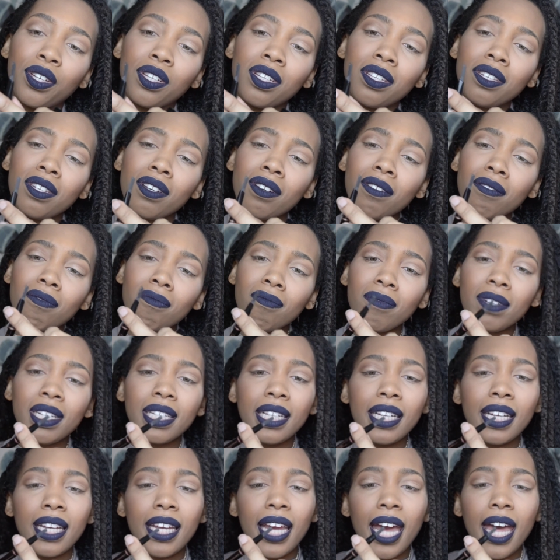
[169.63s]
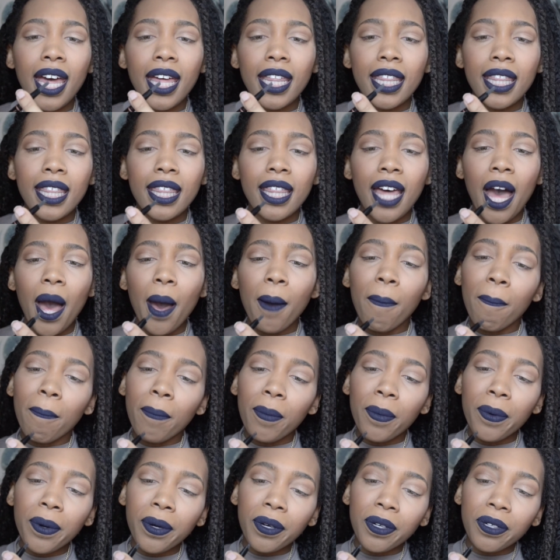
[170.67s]
you don't really get that
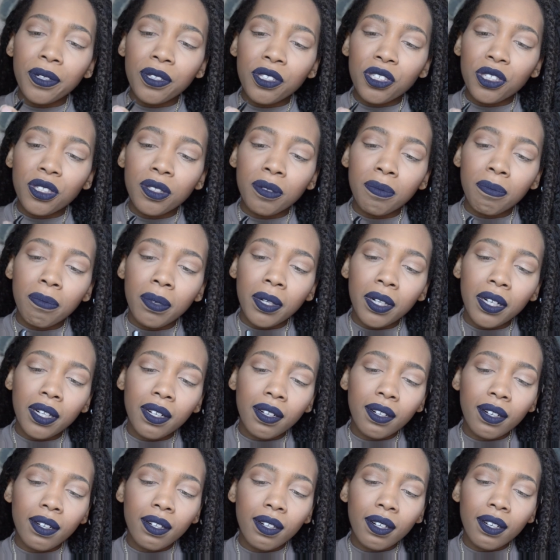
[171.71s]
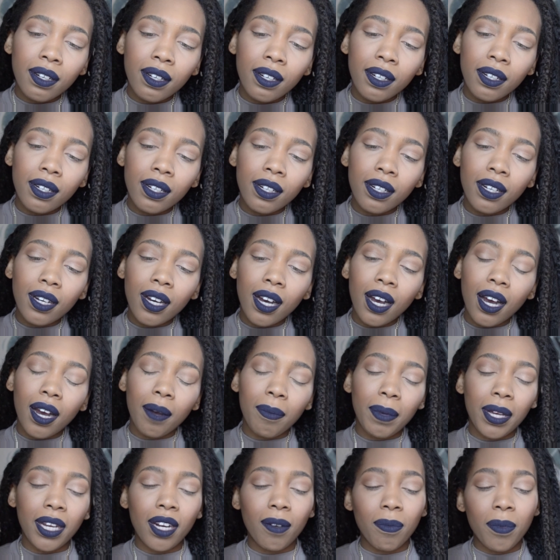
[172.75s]
much but I
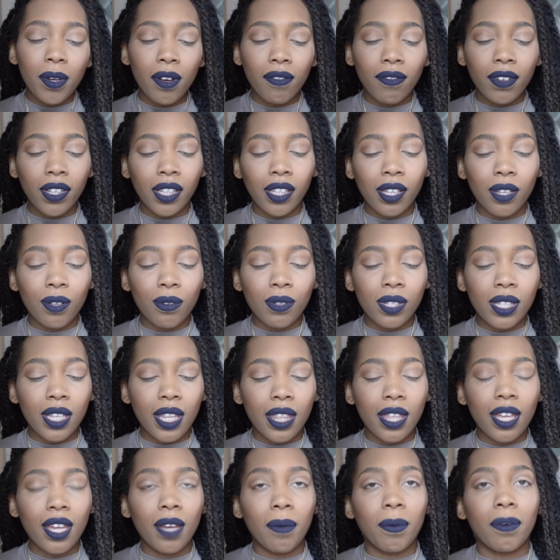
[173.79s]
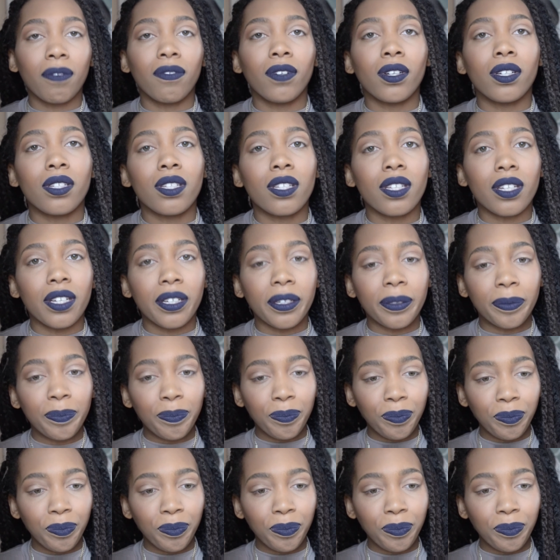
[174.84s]
mean I've not really used the thingy before so